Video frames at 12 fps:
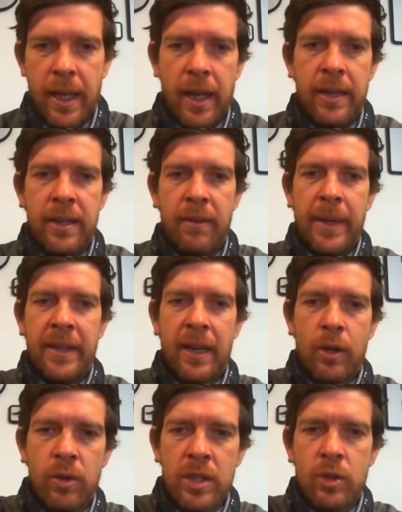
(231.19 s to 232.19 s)
And I've made
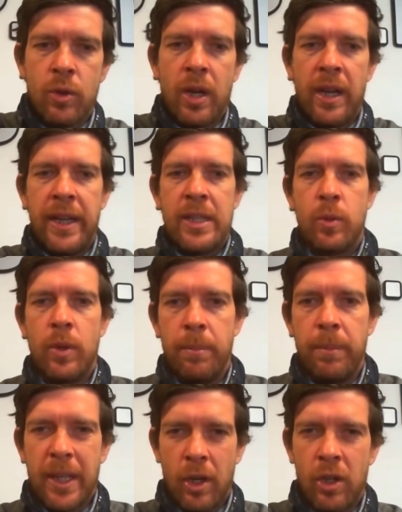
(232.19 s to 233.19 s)
that crystal clear to
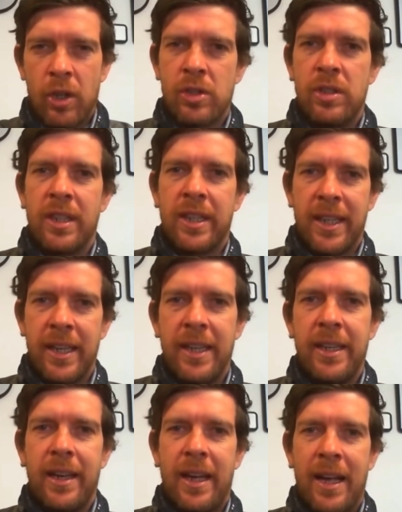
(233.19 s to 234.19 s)
him because the kid